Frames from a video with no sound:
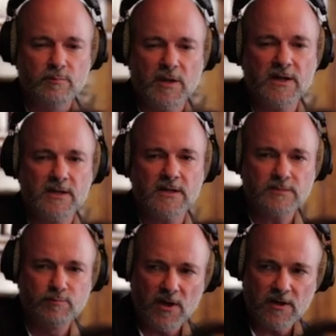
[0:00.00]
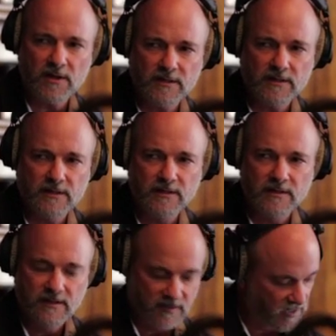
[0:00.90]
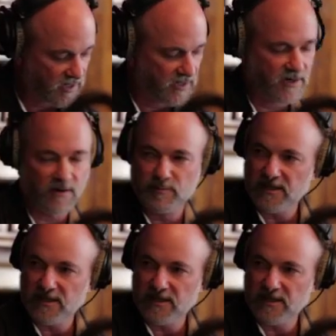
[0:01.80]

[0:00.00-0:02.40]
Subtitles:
Bean. You got to get something